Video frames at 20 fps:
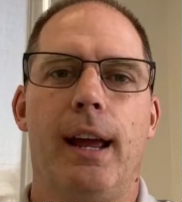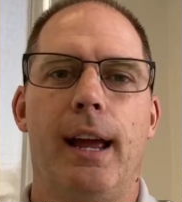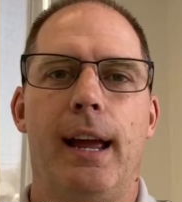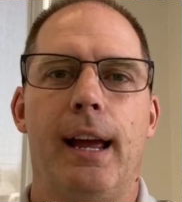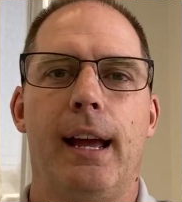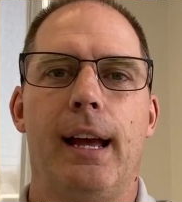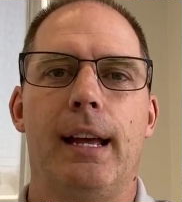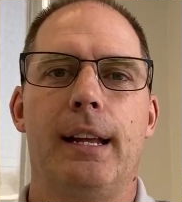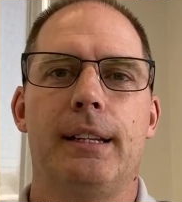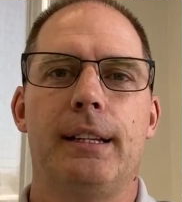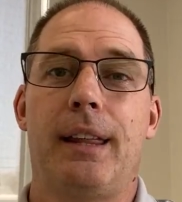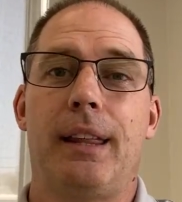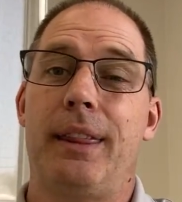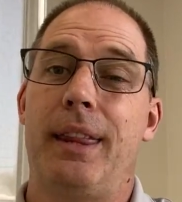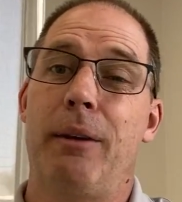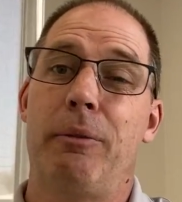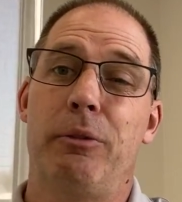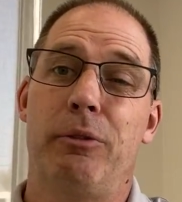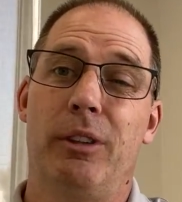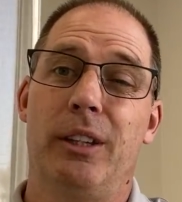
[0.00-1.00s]
And
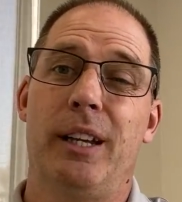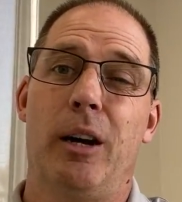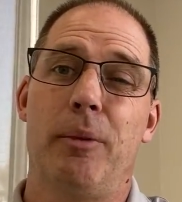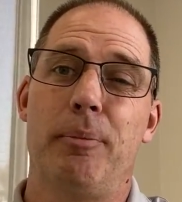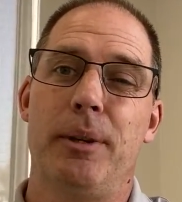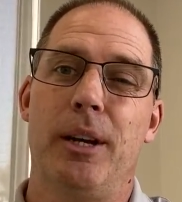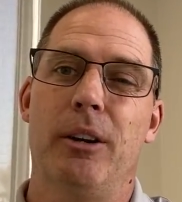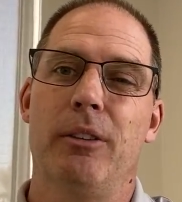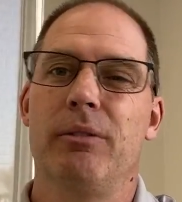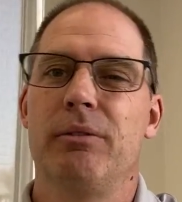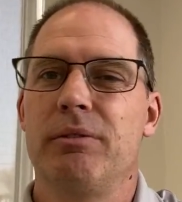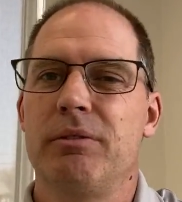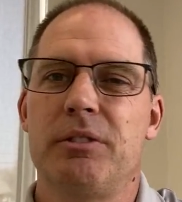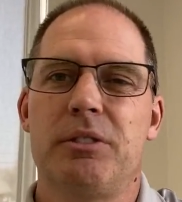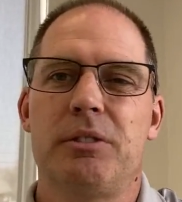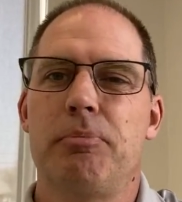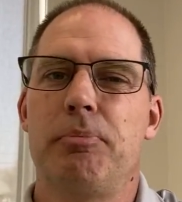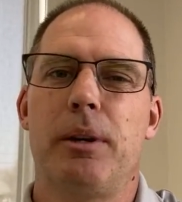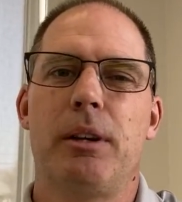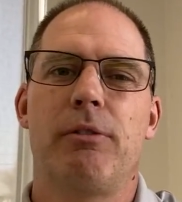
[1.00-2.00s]
that would really help me out.
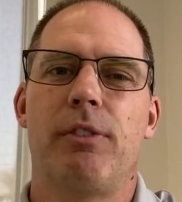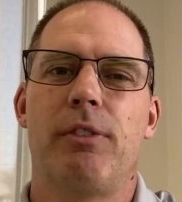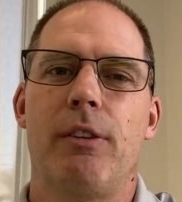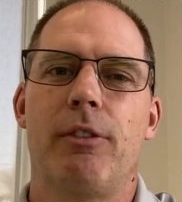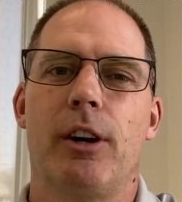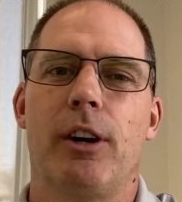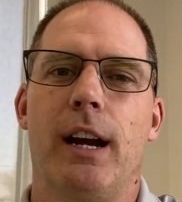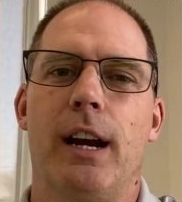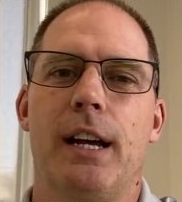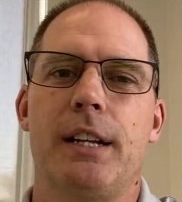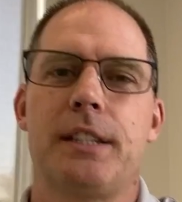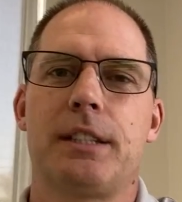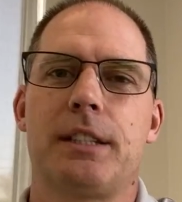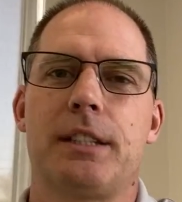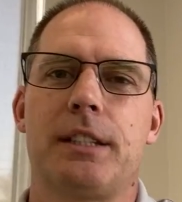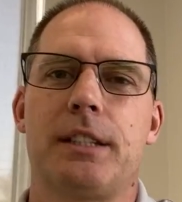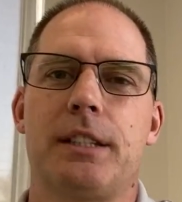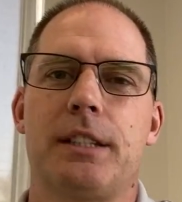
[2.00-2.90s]
It's a big favor I ask of